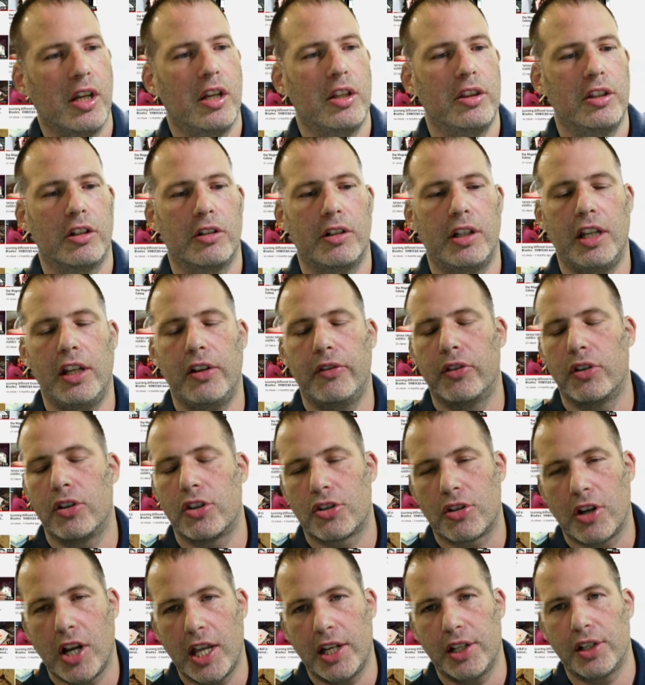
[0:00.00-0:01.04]
They're even
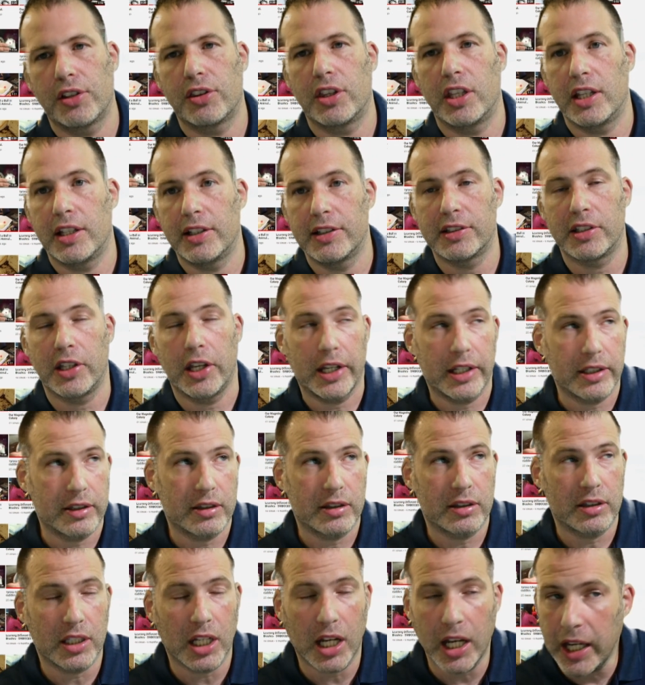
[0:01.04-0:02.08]
training things like
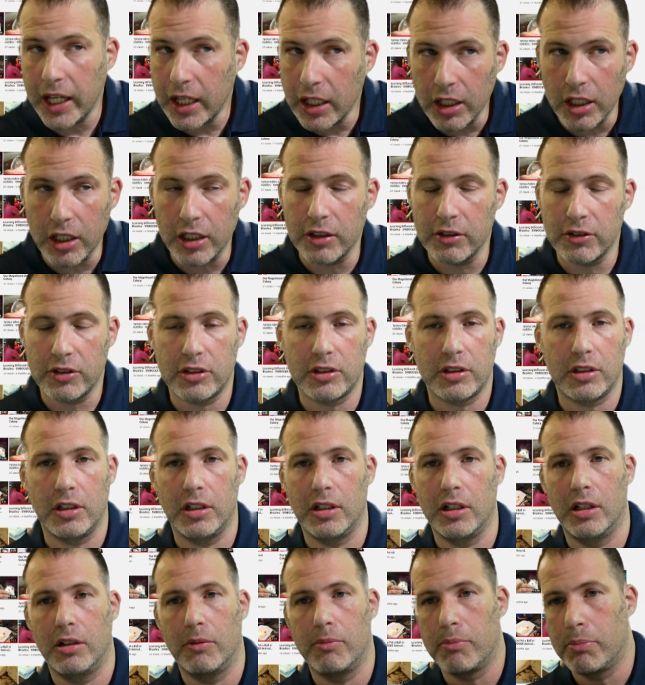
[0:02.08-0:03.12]
tigers
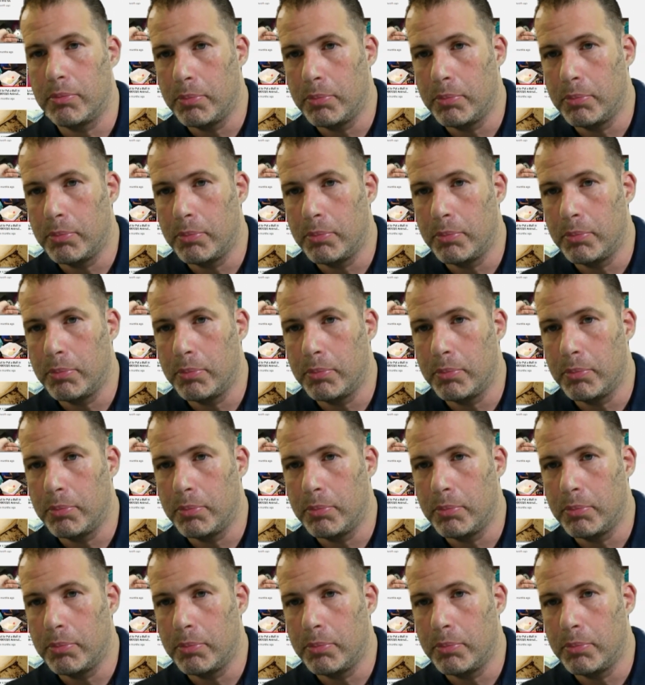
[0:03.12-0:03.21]
to